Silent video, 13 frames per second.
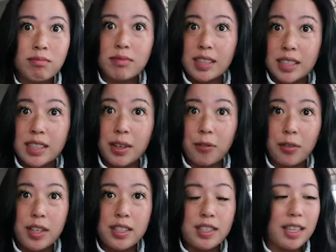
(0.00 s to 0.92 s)
the
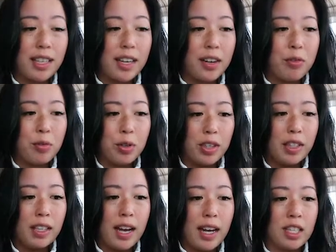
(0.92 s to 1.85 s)
difference, like it
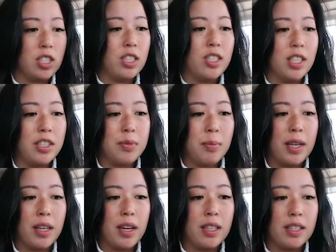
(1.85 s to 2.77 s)
really actually does
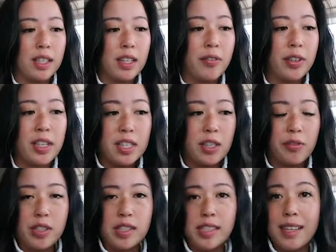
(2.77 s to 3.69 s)
make a significant
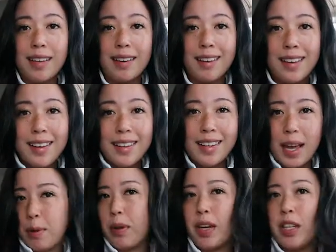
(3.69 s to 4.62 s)
difference in the
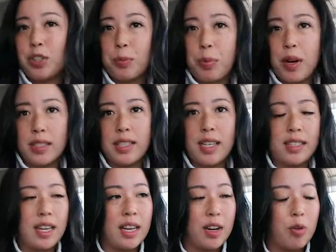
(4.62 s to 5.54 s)
application
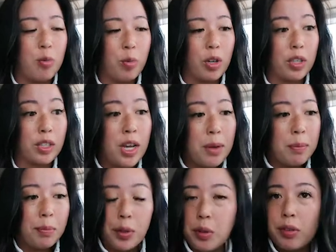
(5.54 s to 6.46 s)
process, and it worked
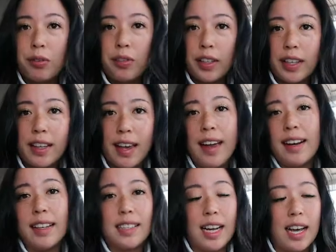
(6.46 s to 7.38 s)
beautifully and
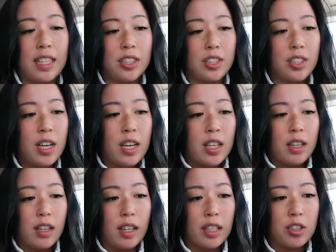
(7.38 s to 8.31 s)
attached
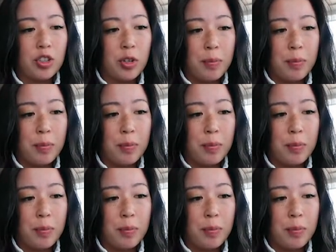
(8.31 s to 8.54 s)
like